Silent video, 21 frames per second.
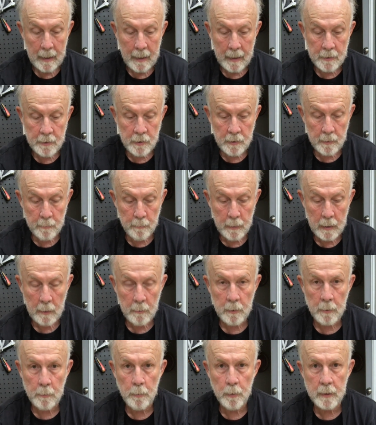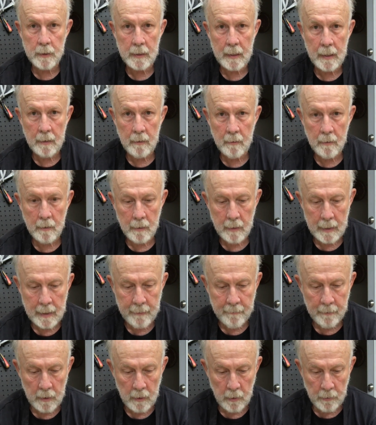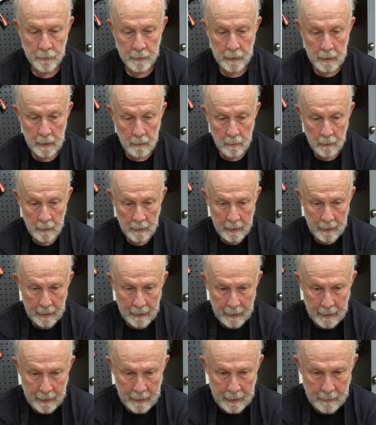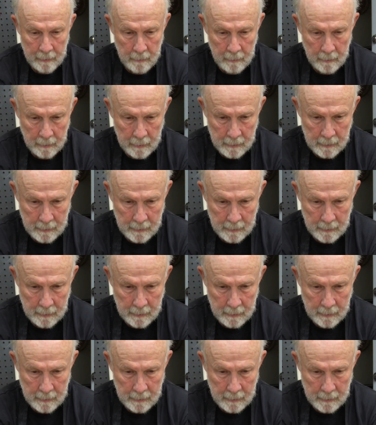I should be able to put that little level on there and